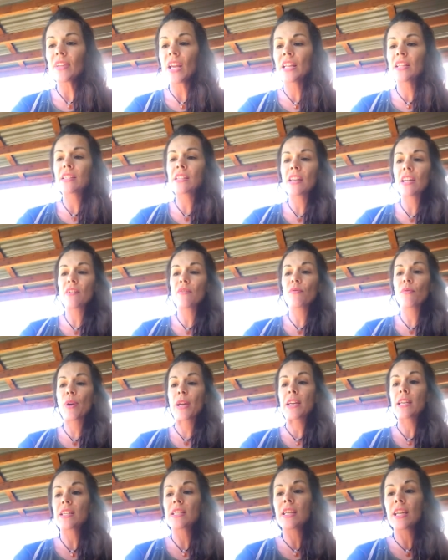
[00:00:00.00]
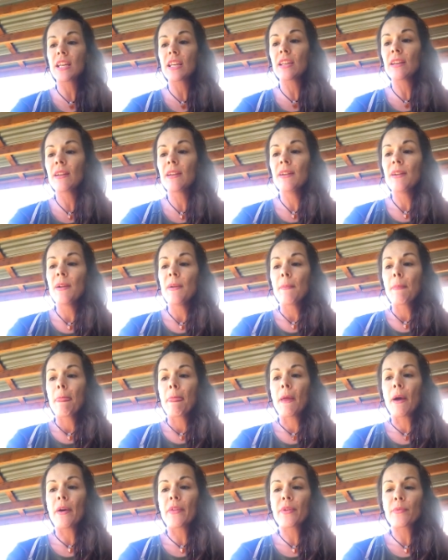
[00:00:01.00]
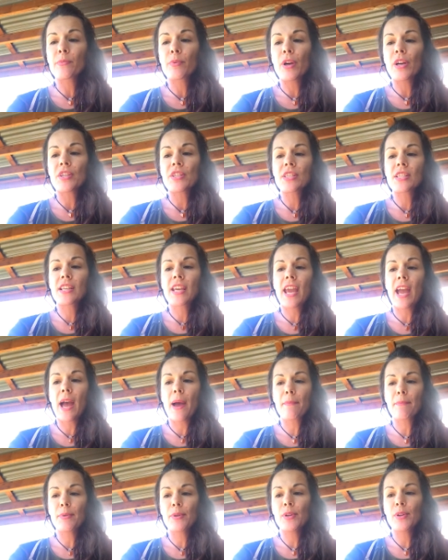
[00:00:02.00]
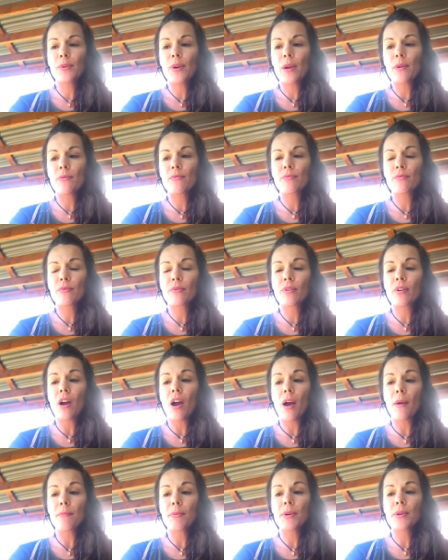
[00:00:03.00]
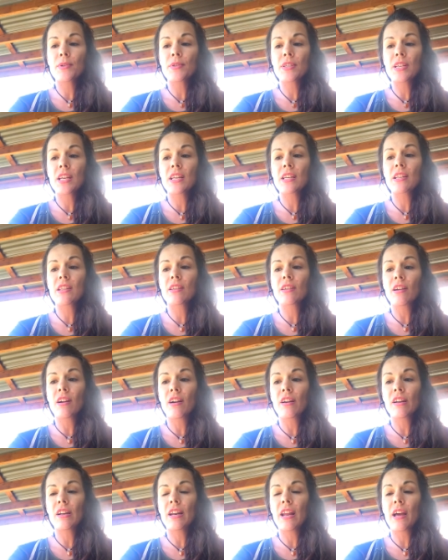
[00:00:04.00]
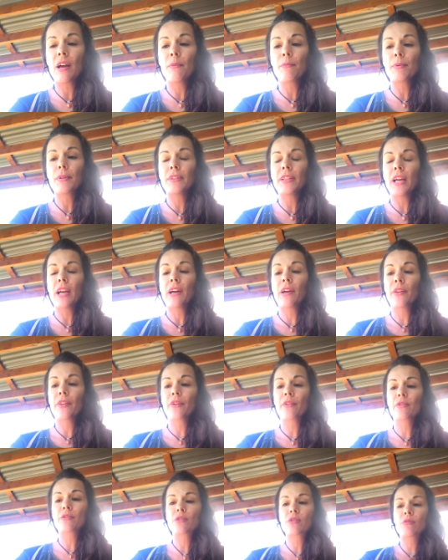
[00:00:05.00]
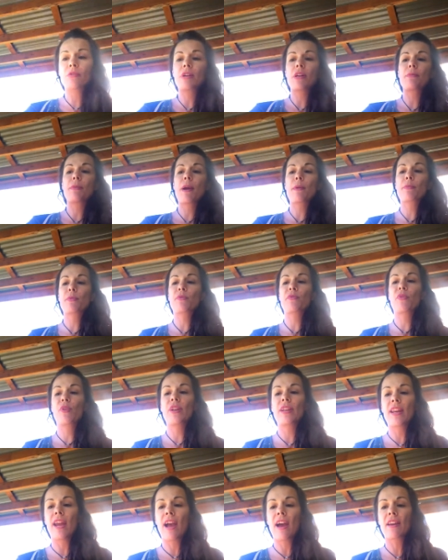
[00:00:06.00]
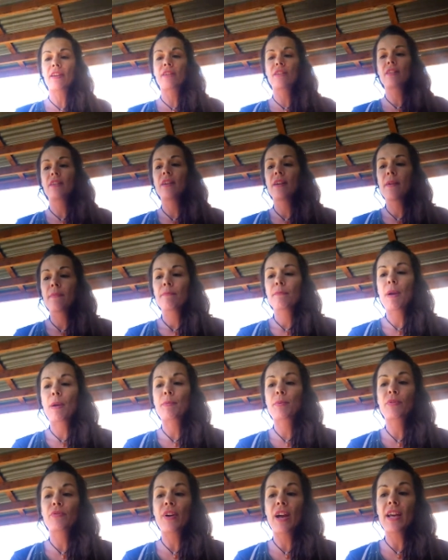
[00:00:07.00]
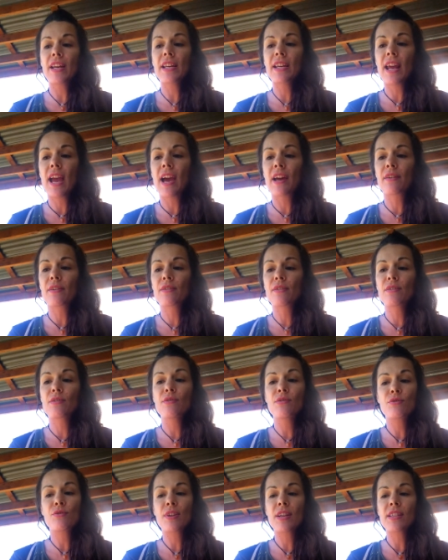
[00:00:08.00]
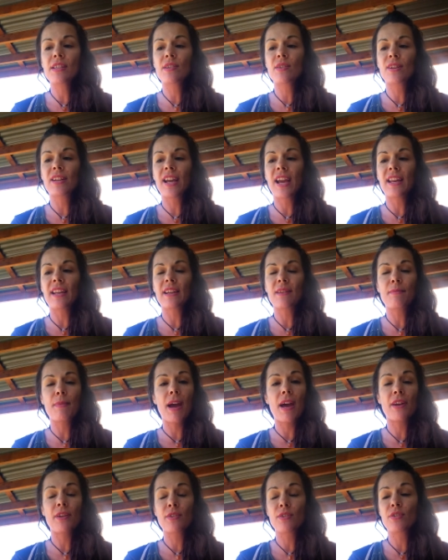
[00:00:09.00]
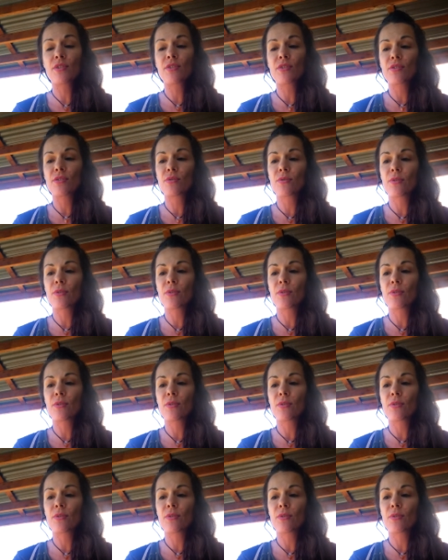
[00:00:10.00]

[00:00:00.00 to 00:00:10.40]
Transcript: Instead of wasting all the precious cat poo, I will compost it into the garden and help build a healthier soil by providing added by providing added nutrients and organic matter to the